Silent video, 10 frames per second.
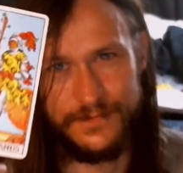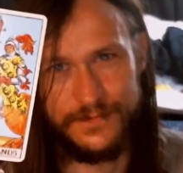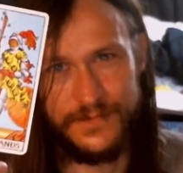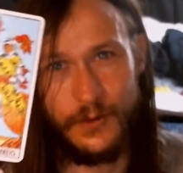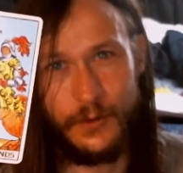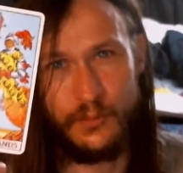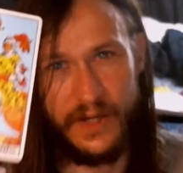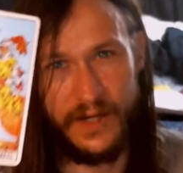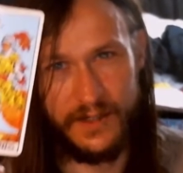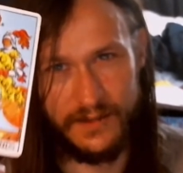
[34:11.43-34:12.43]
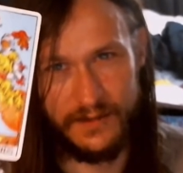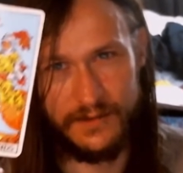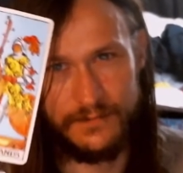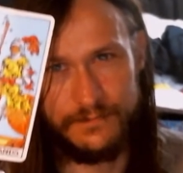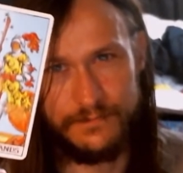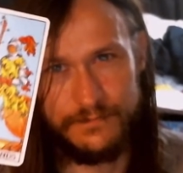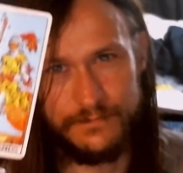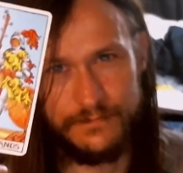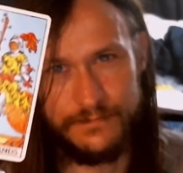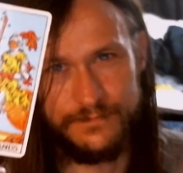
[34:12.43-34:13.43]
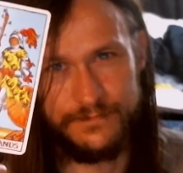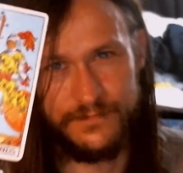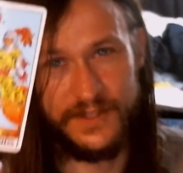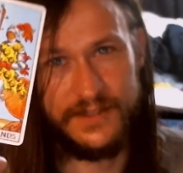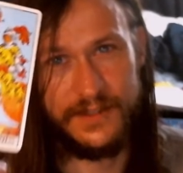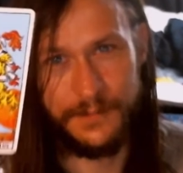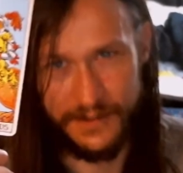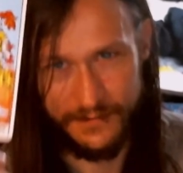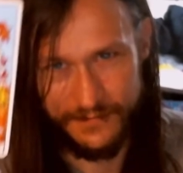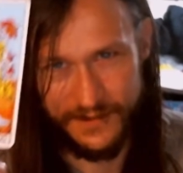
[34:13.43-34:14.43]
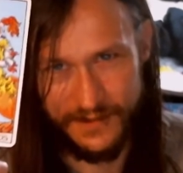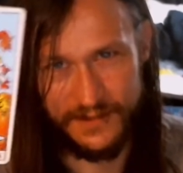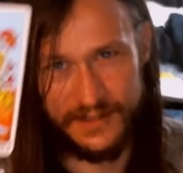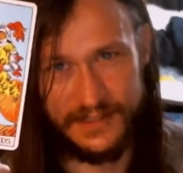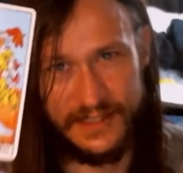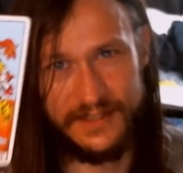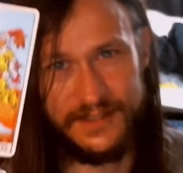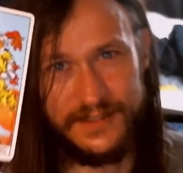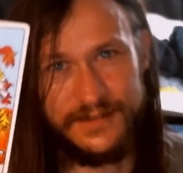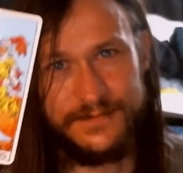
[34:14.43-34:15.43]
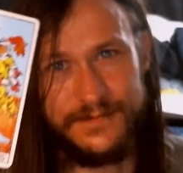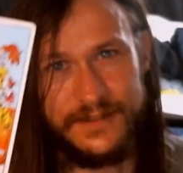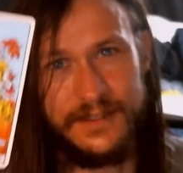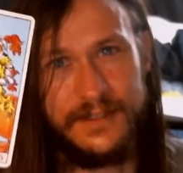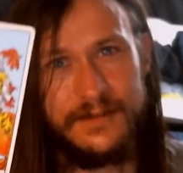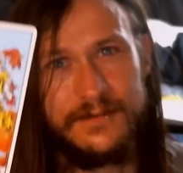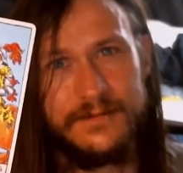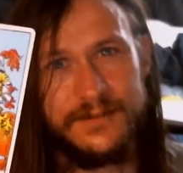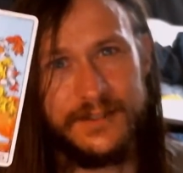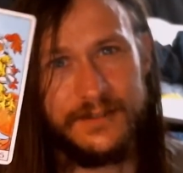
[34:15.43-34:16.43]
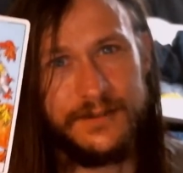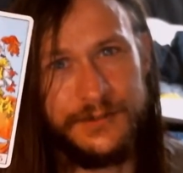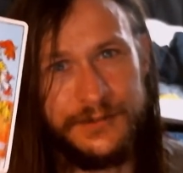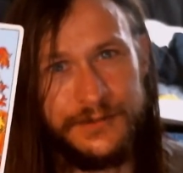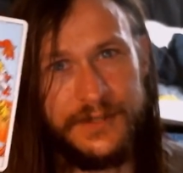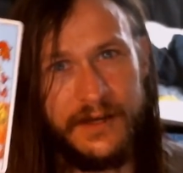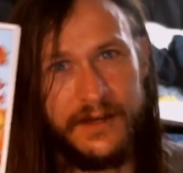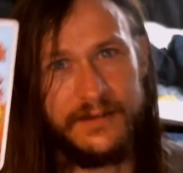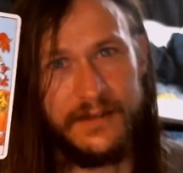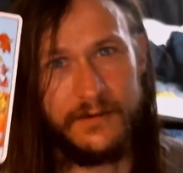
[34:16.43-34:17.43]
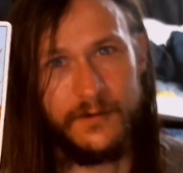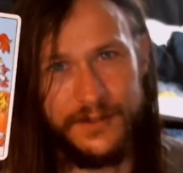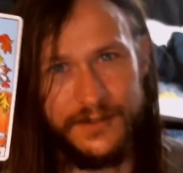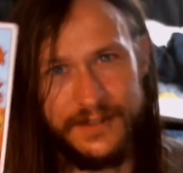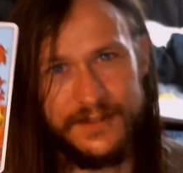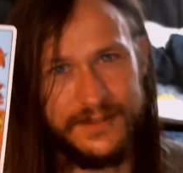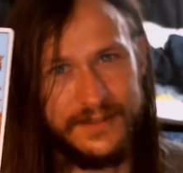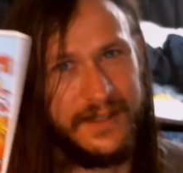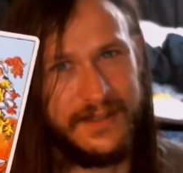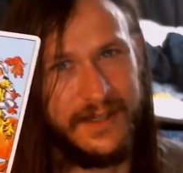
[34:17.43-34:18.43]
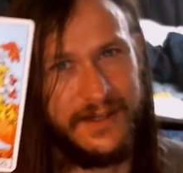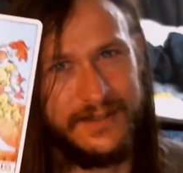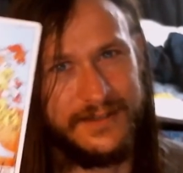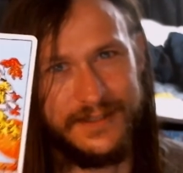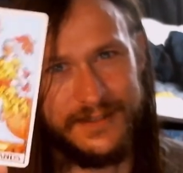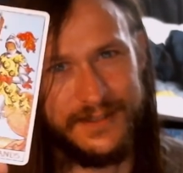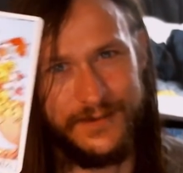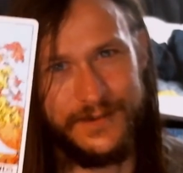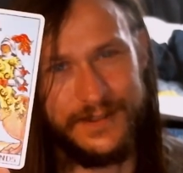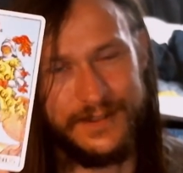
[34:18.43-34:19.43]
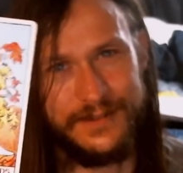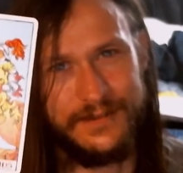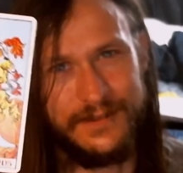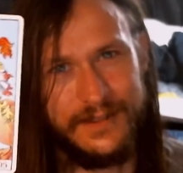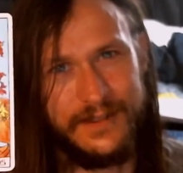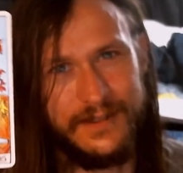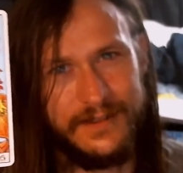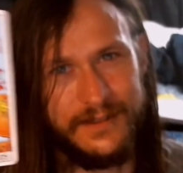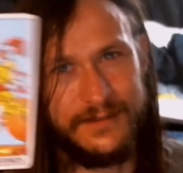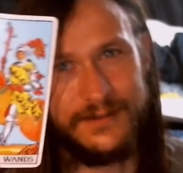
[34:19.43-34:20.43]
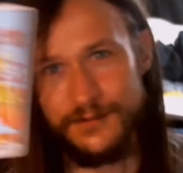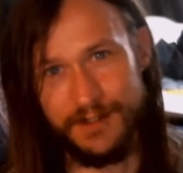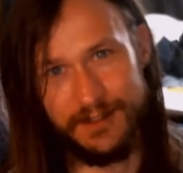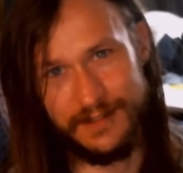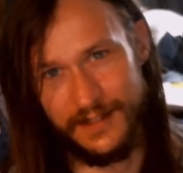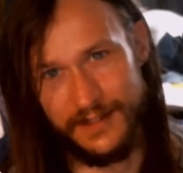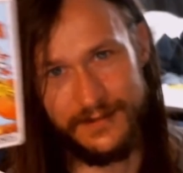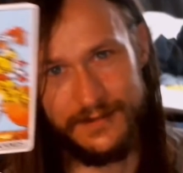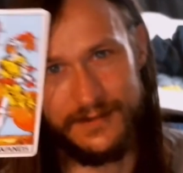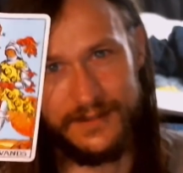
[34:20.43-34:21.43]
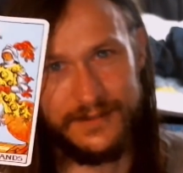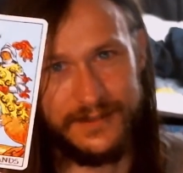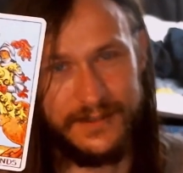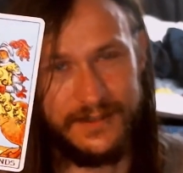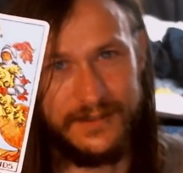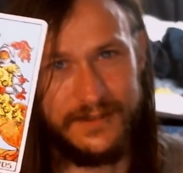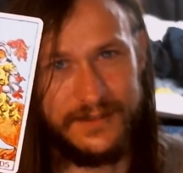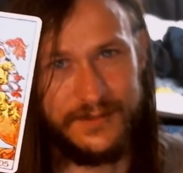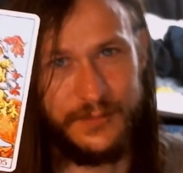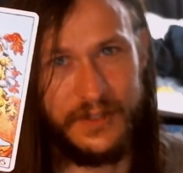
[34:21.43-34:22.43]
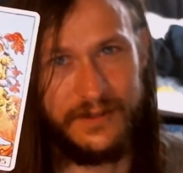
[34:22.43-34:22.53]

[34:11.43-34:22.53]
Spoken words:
Hold back. Let them give to this connection. You know, show you that they want this, that they aren't just going, you know, 2 weeks later they're just gonna split.